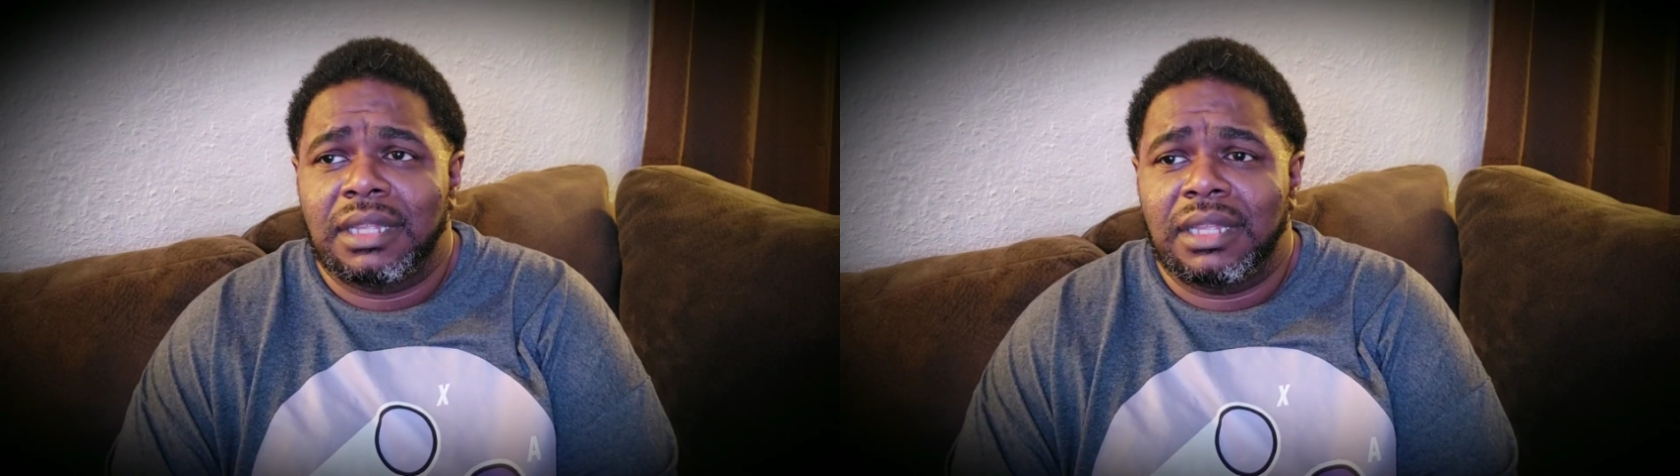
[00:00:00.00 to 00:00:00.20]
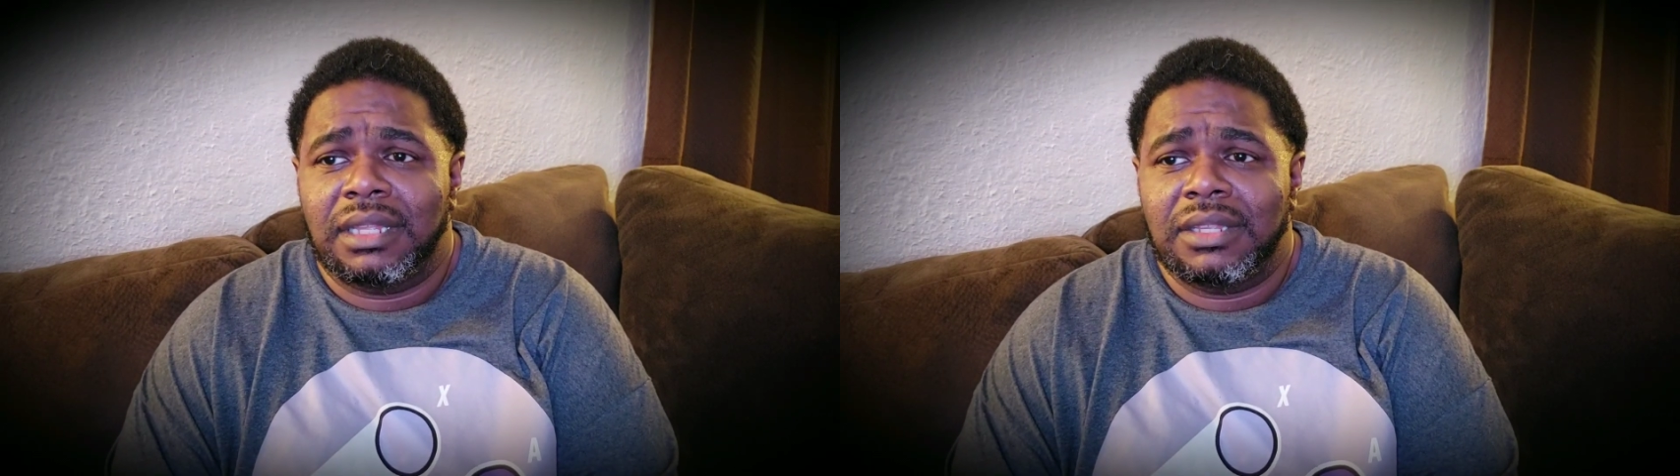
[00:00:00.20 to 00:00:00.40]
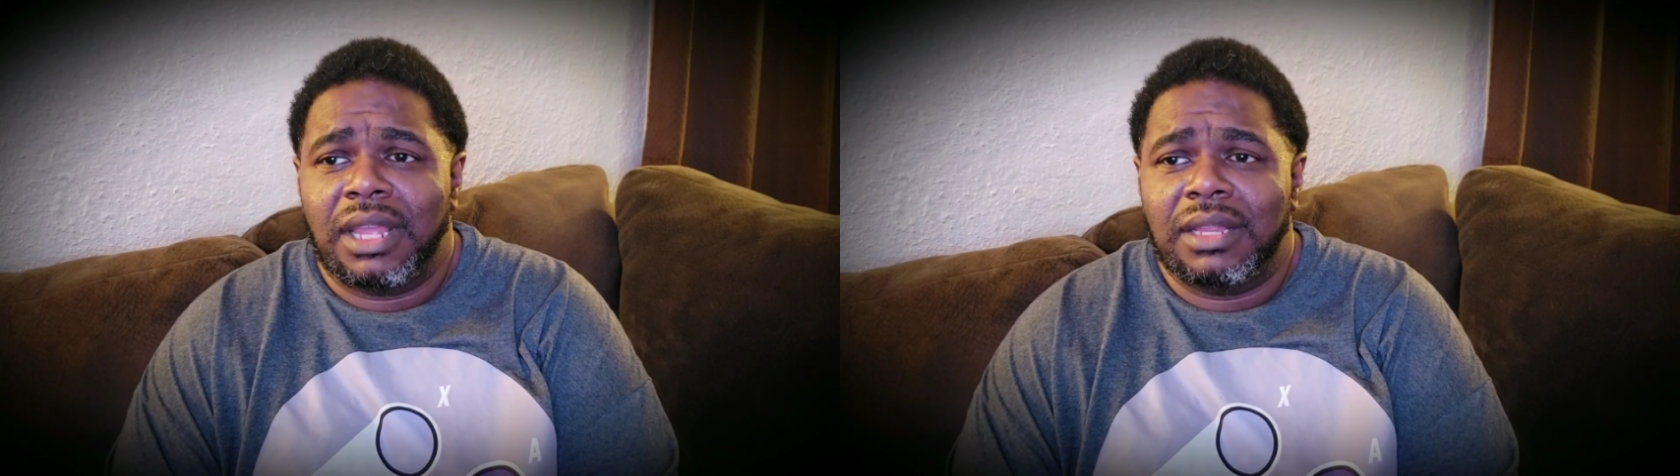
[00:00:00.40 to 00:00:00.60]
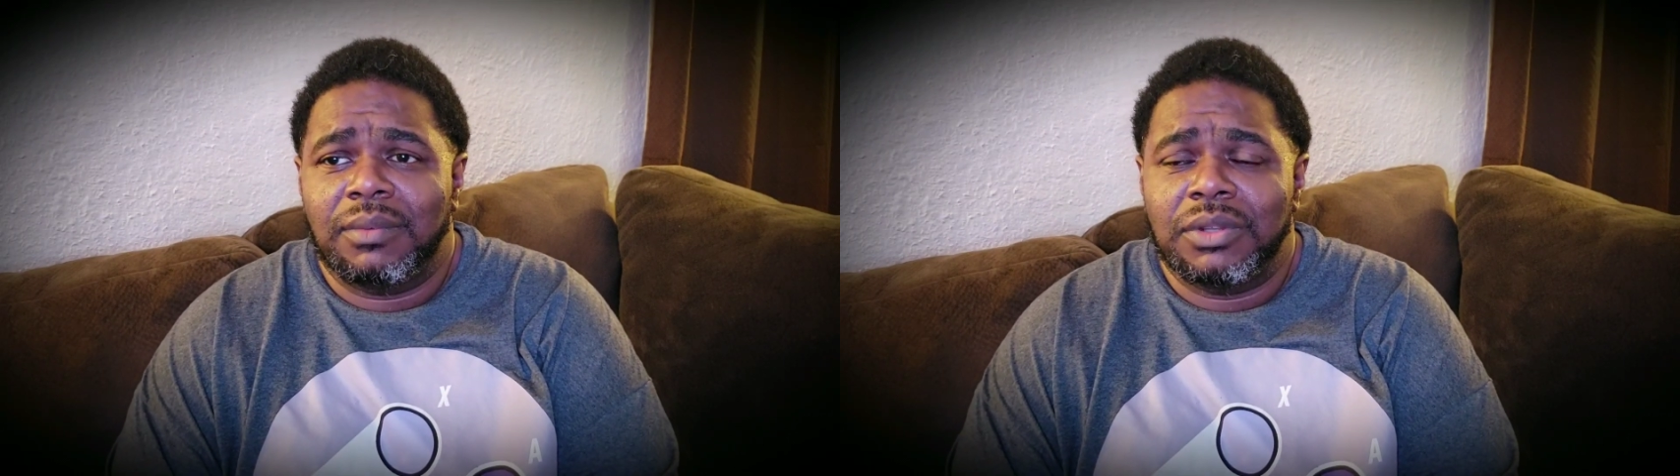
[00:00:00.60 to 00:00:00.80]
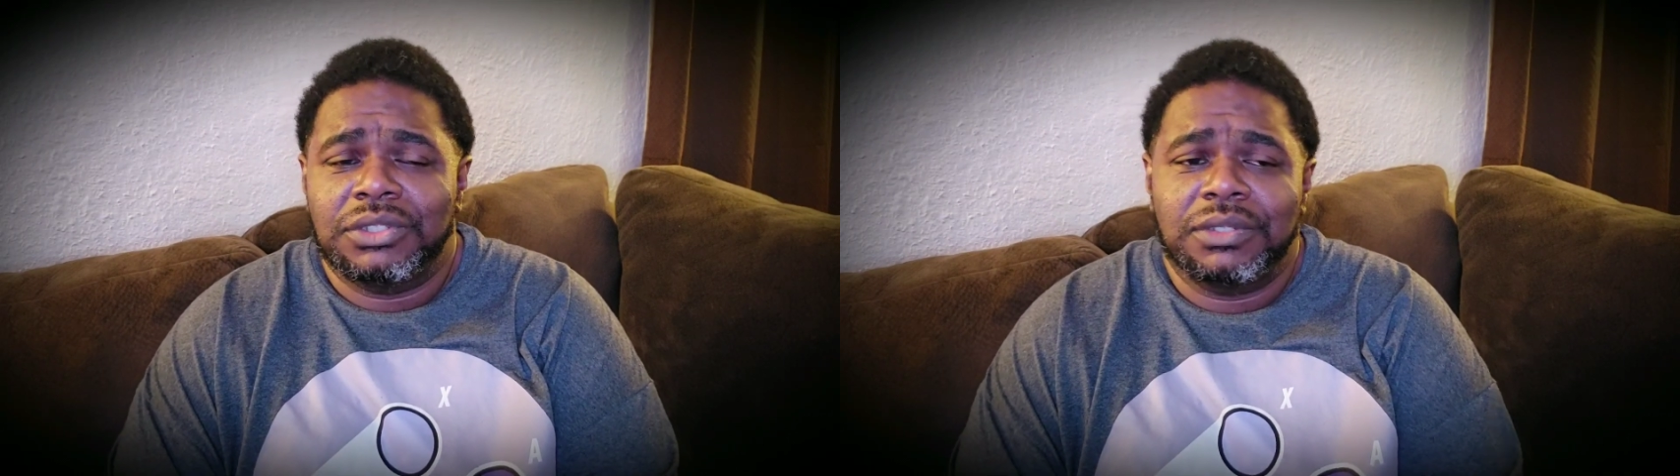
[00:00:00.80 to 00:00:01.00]
And they
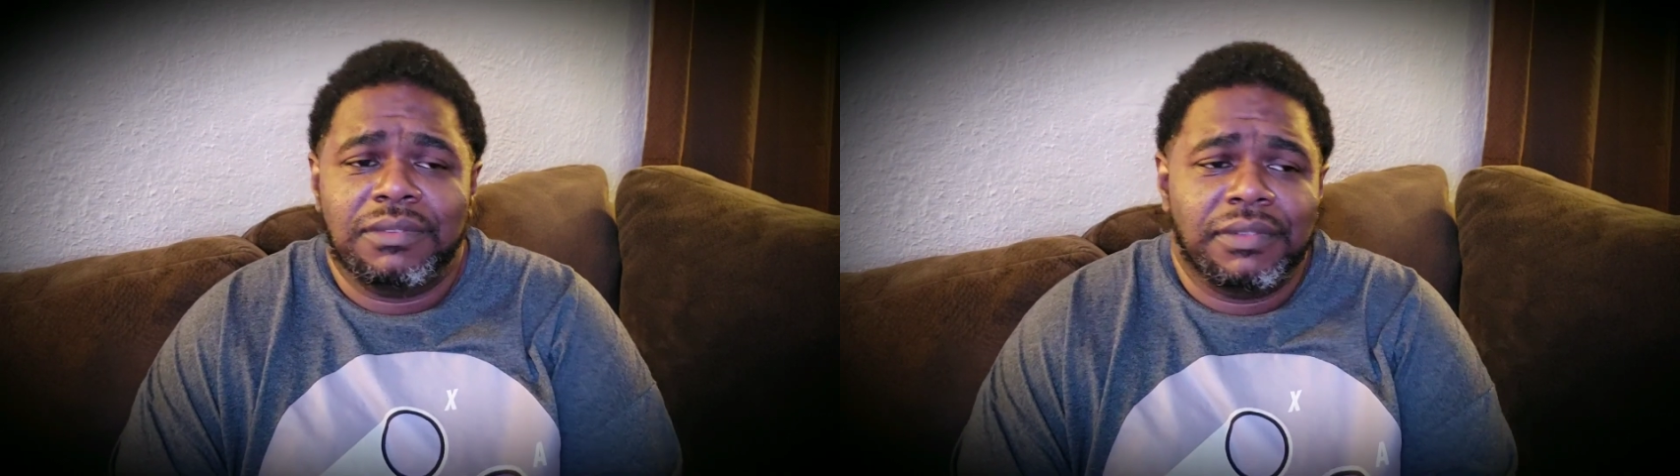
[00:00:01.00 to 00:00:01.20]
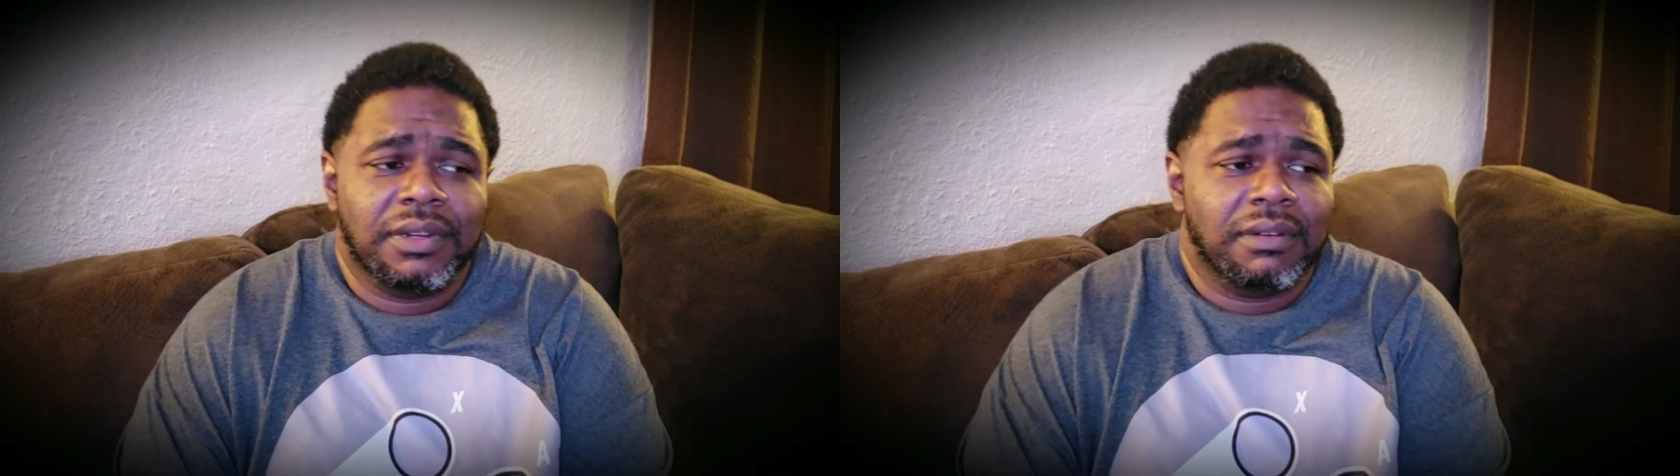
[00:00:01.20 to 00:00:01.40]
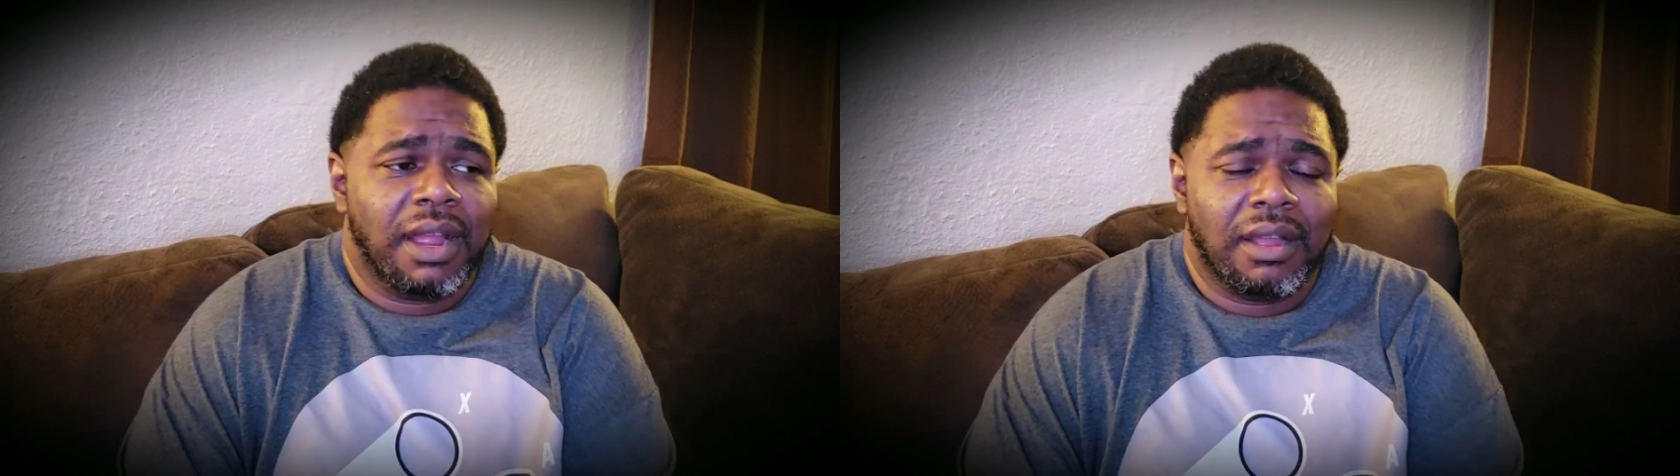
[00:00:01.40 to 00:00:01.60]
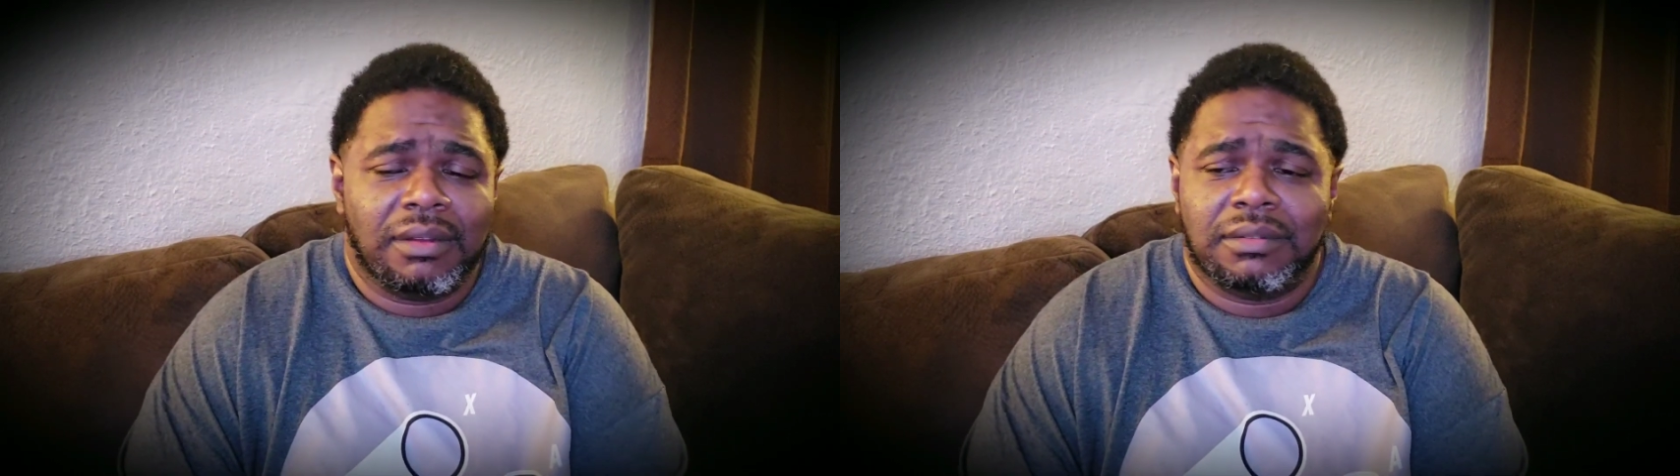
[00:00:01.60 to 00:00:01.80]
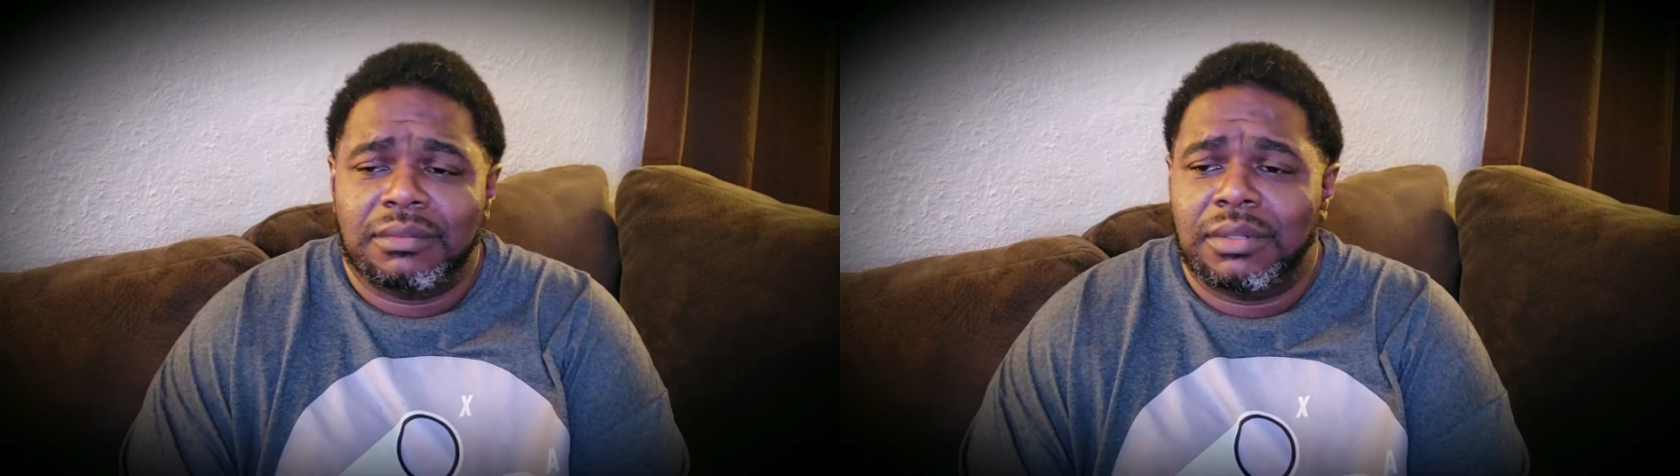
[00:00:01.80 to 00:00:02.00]
want you to figure
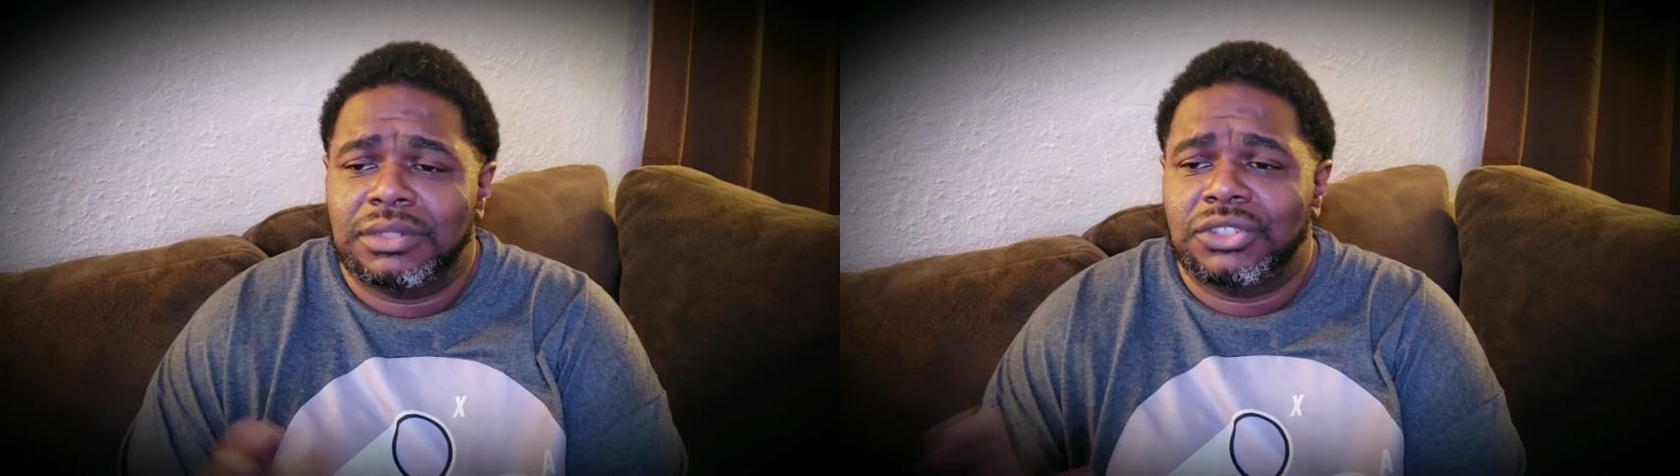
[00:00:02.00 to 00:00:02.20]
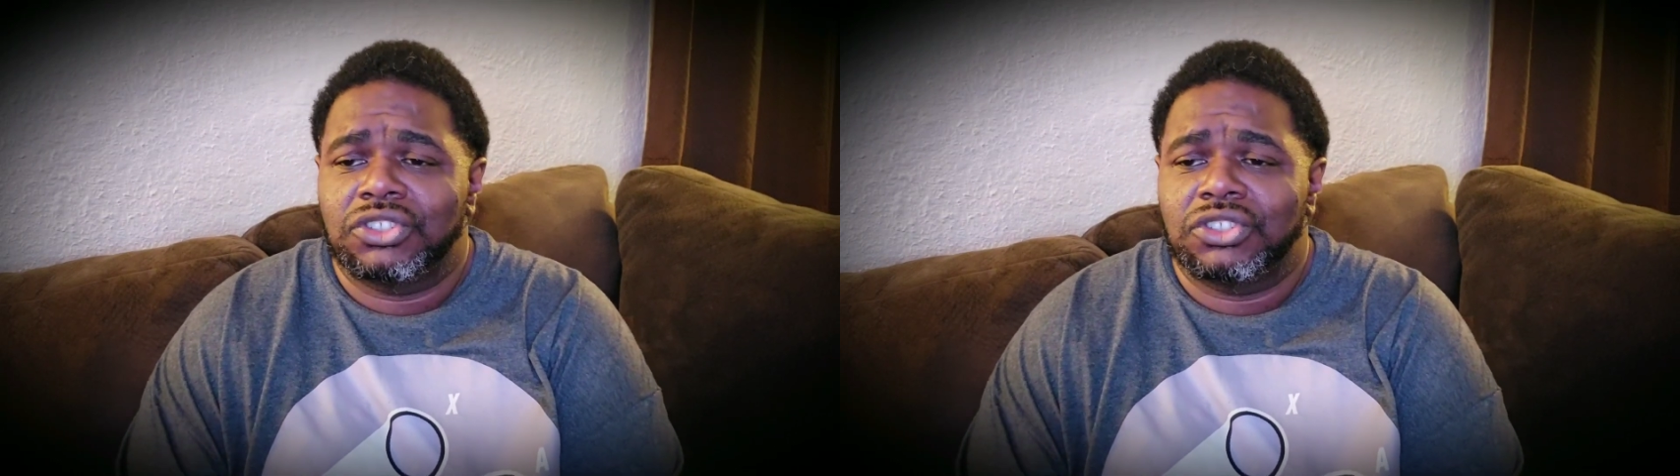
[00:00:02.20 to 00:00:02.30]
out what's